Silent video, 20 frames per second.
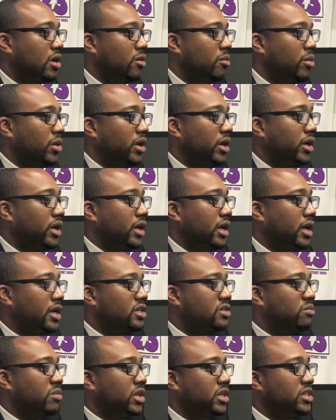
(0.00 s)
But
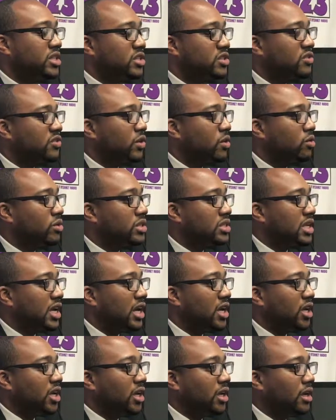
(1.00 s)
as much as folks
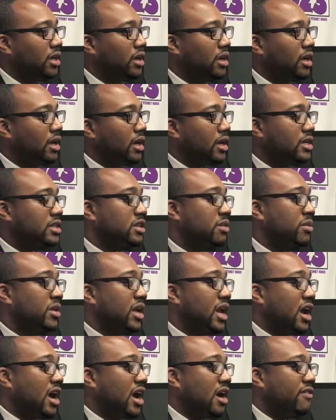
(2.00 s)
say, because I mean,
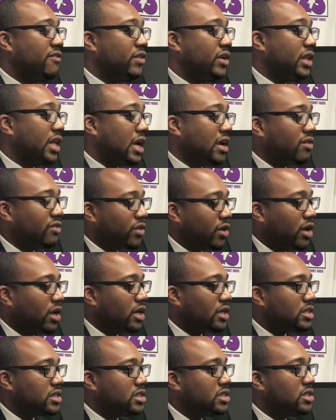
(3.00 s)
I feel like for
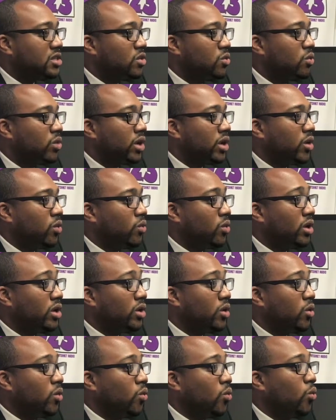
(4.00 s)
us,
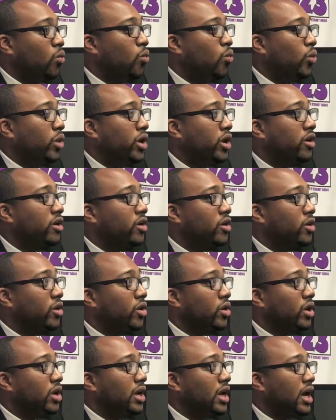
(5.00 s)
we're
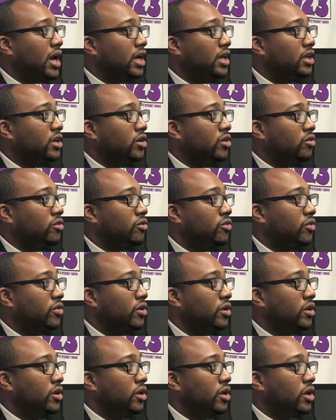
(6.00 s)
kind of
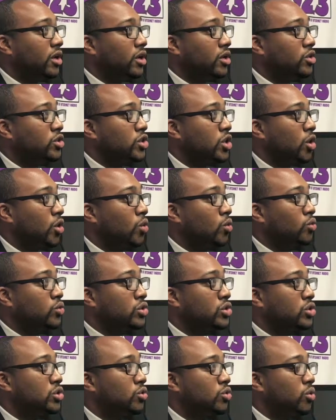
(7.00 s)
told
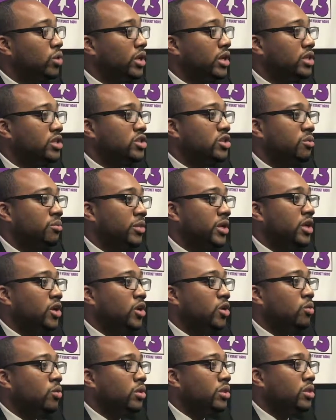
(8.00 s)
to intermingle with